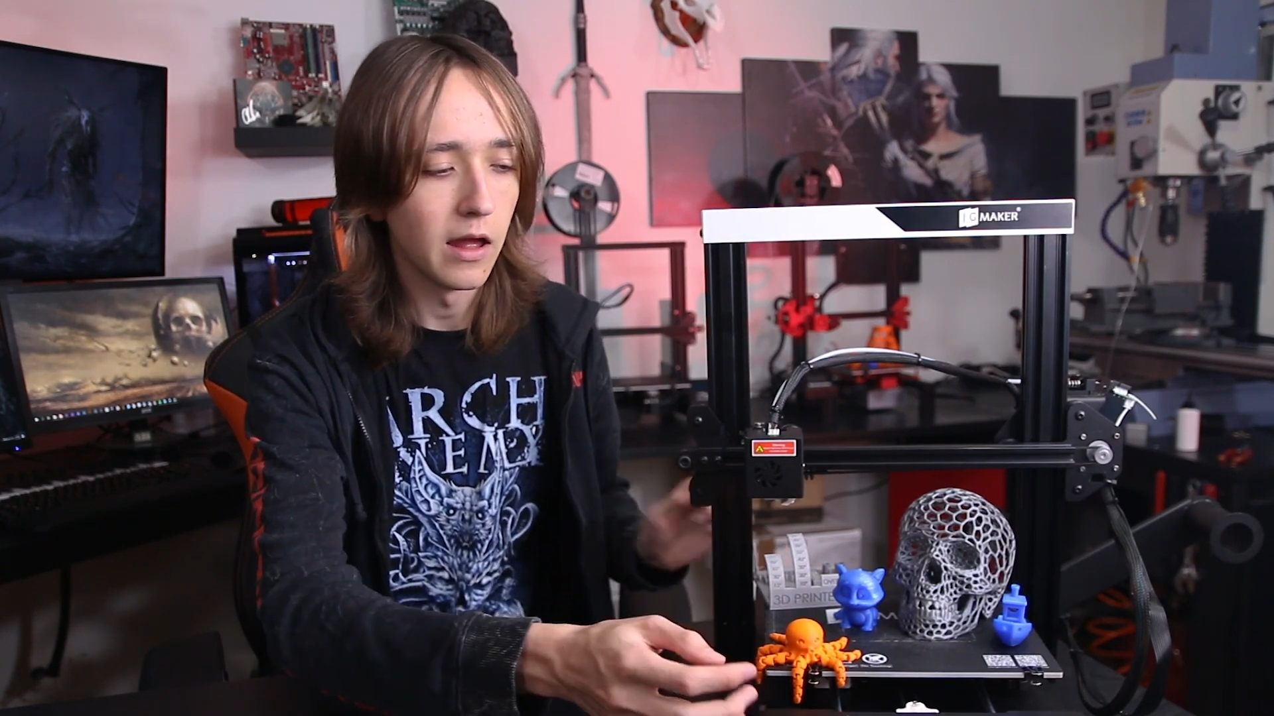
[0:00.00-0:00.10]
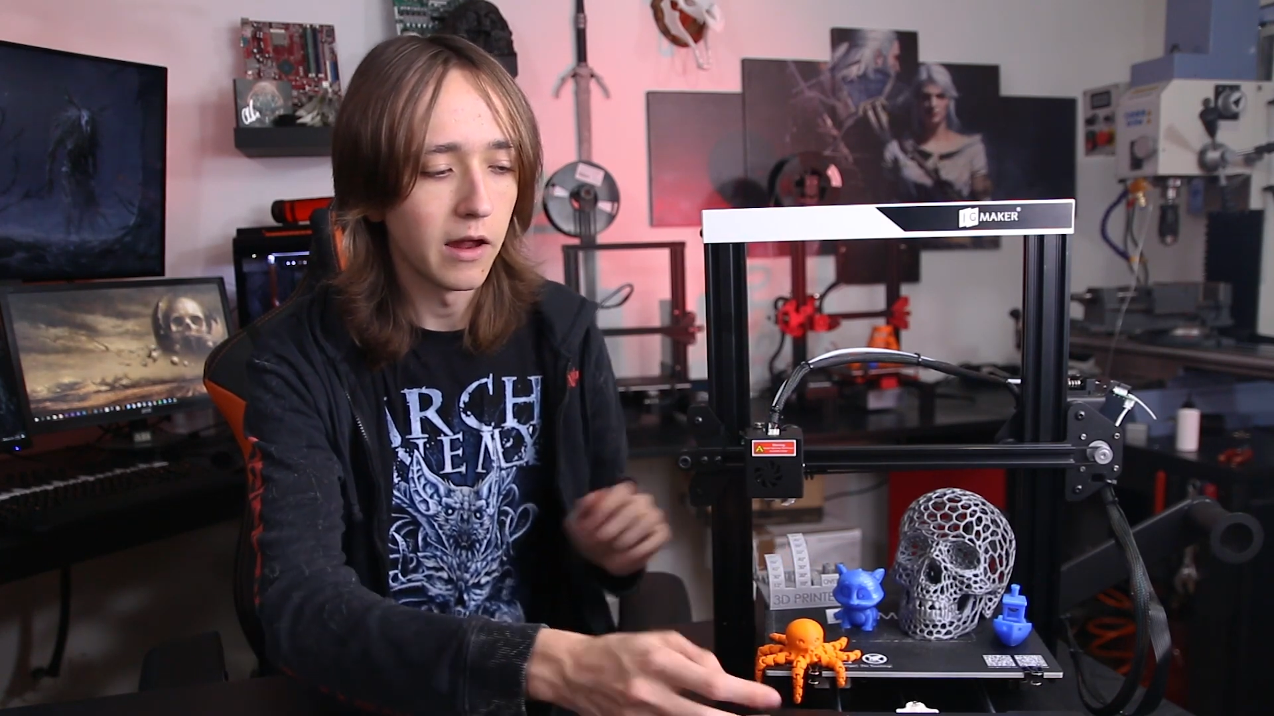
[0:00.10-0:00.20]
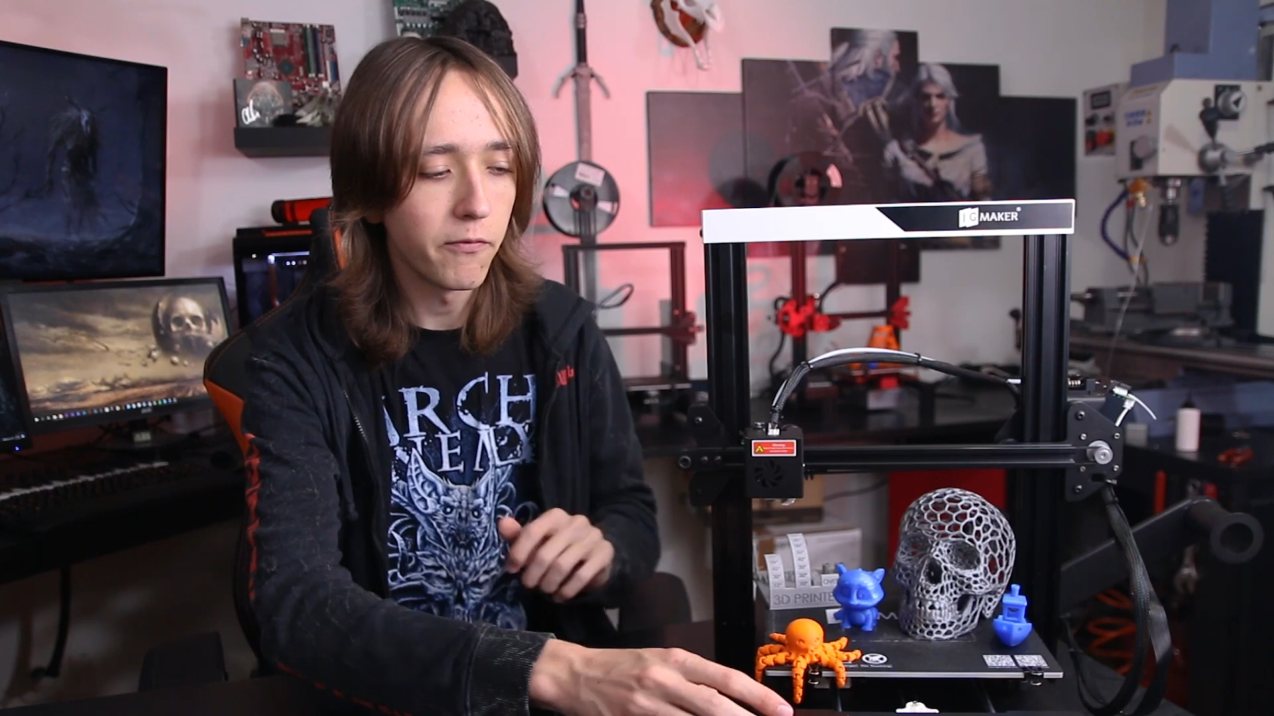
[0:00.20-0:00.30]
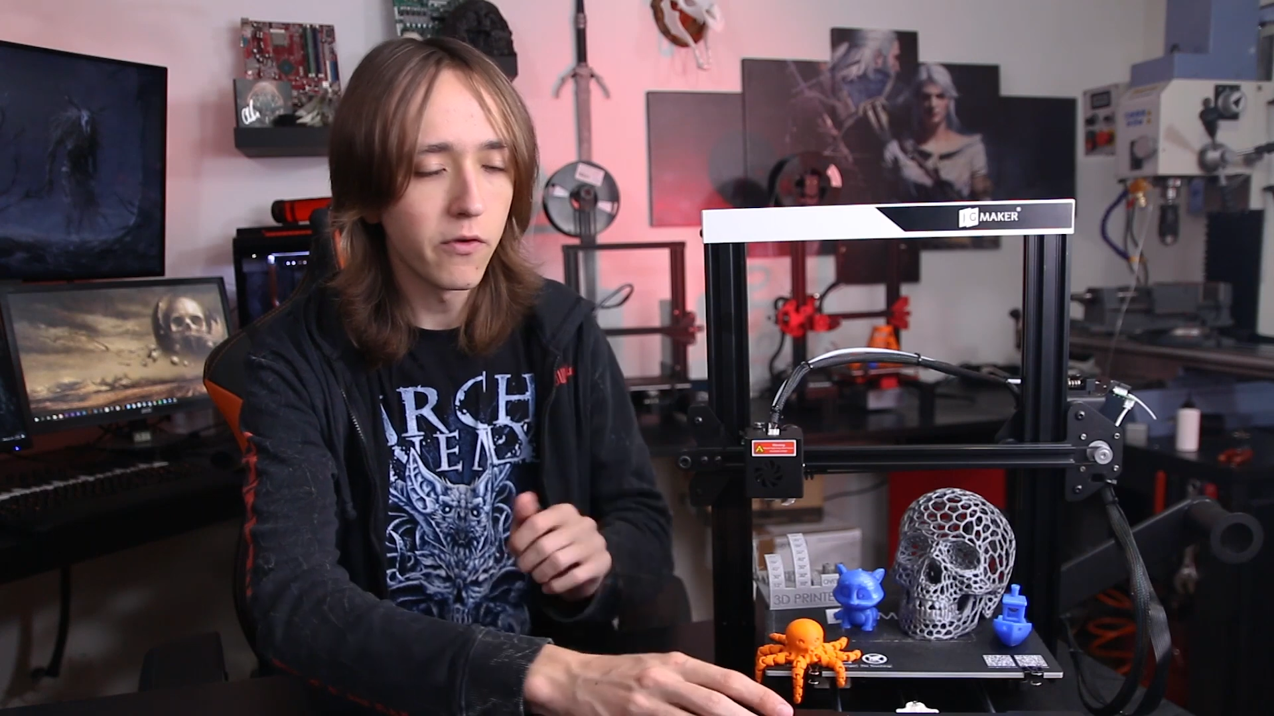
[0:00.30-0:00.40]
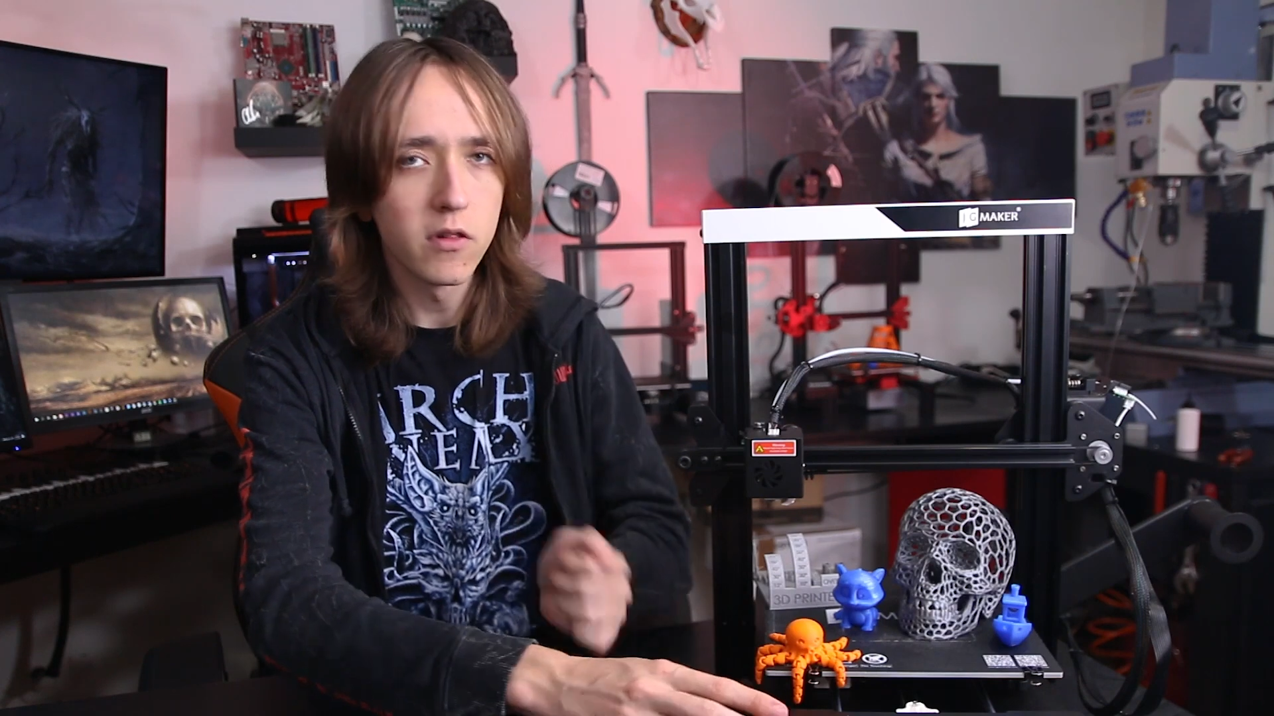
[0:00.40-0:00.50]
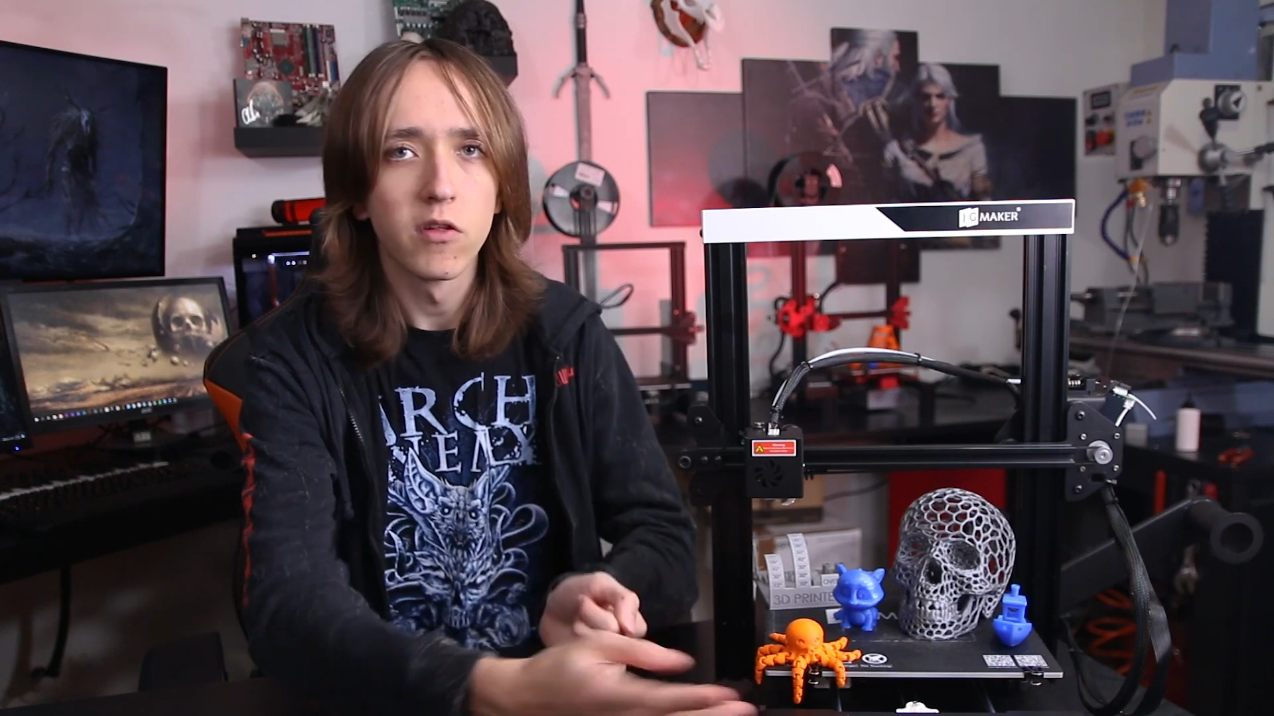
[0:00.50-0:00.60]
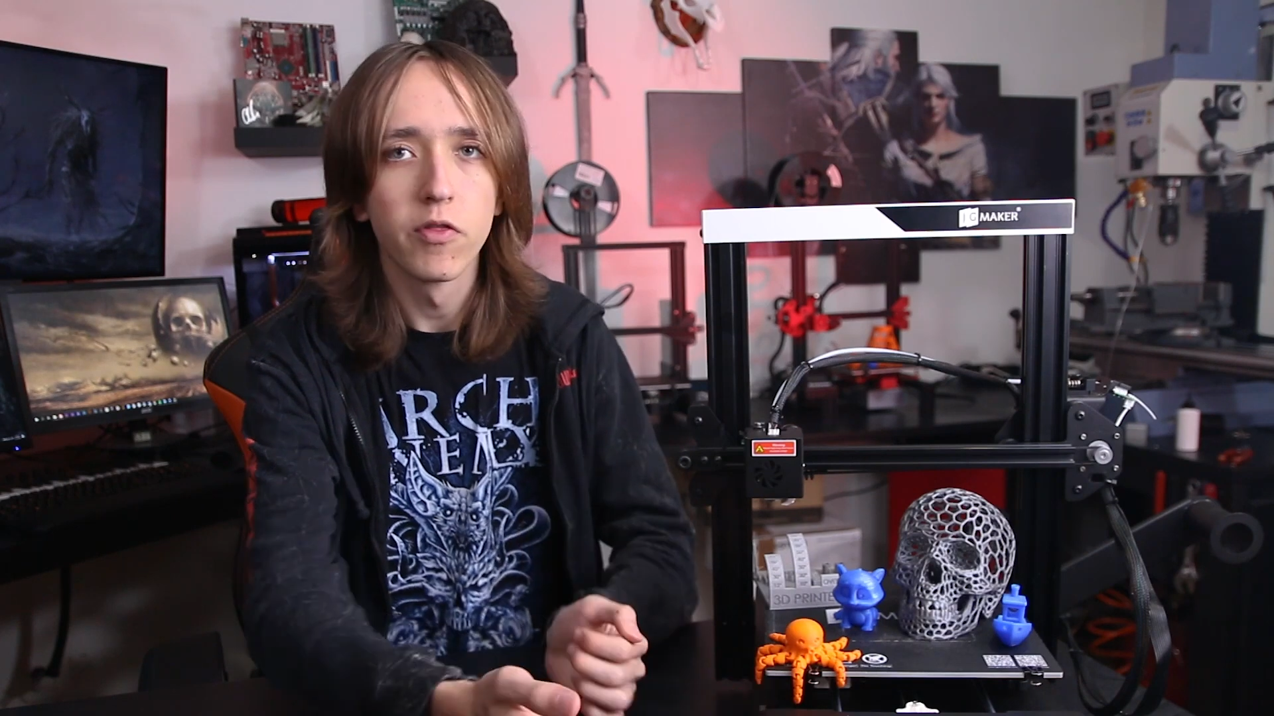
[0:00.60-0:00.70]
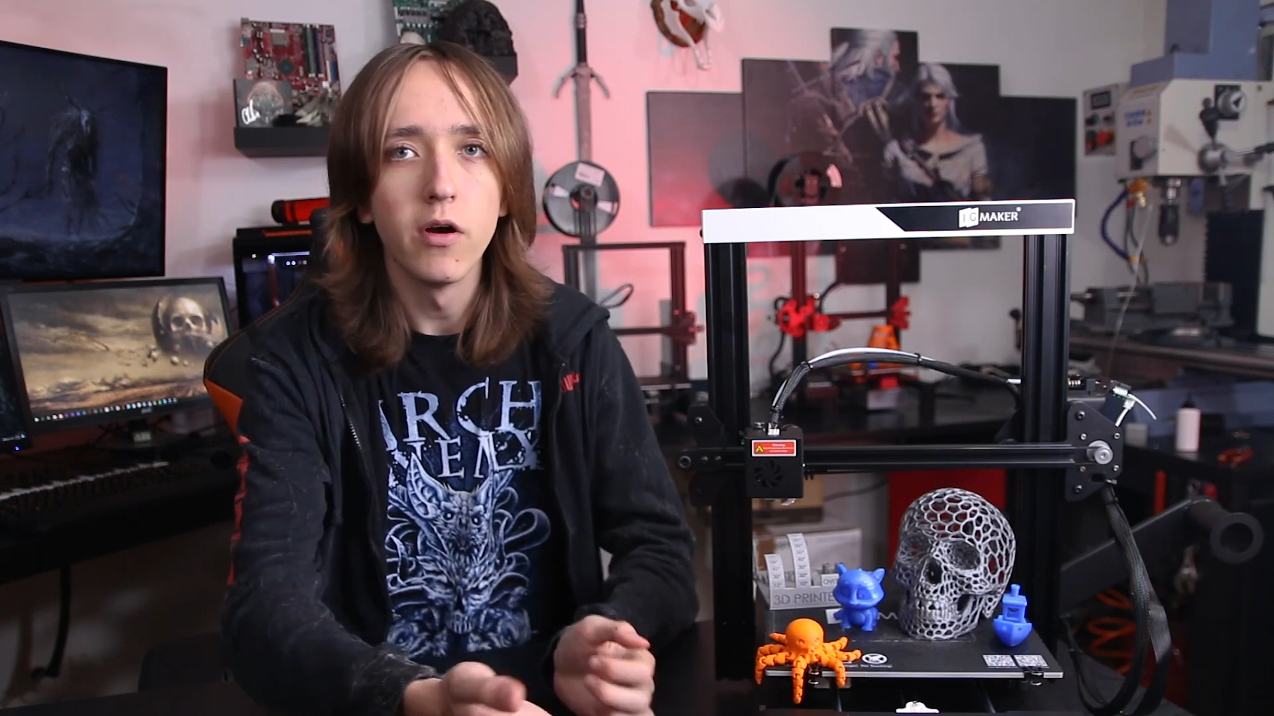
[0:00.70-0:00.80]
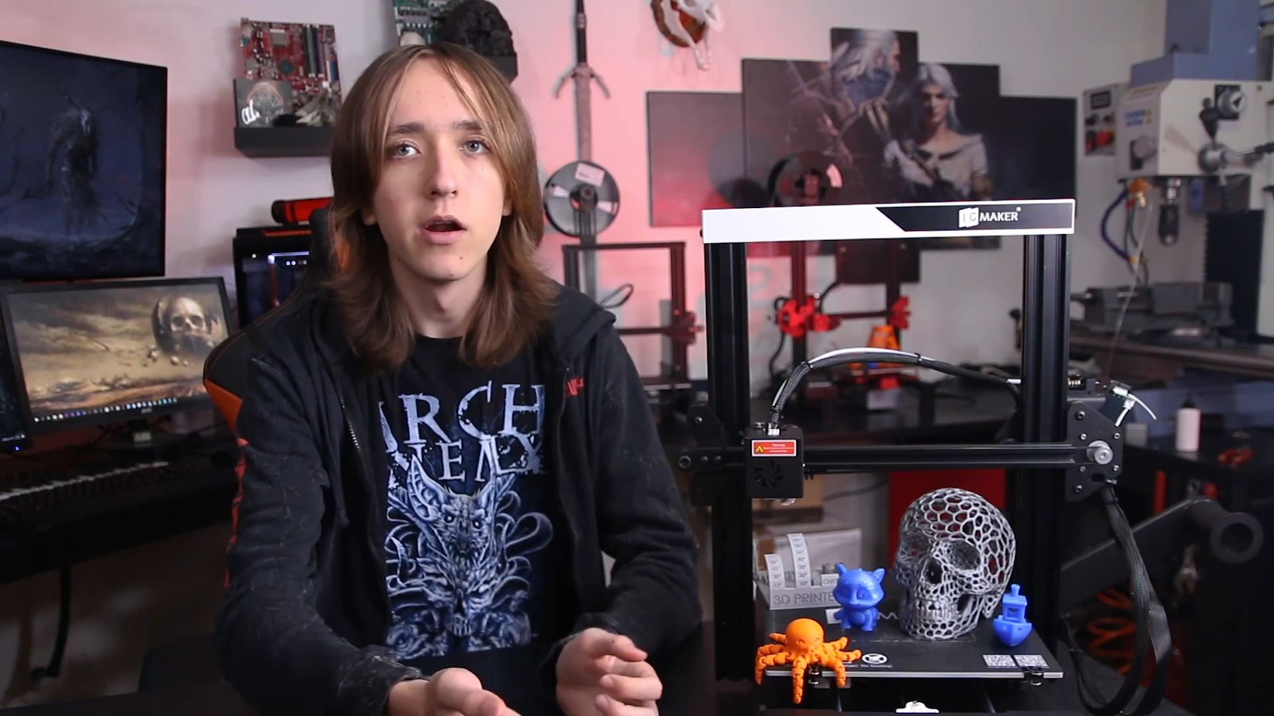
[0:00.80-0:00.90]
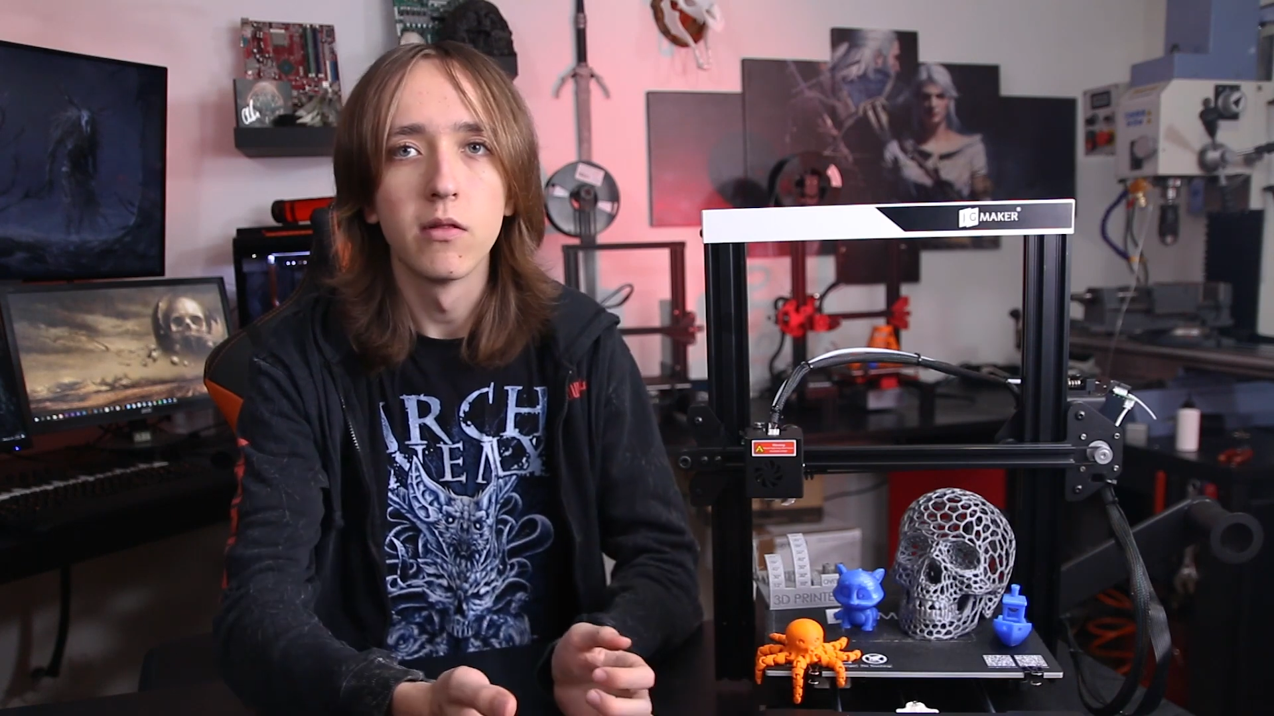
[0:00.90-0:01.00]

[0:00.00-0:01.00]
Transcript: I first thought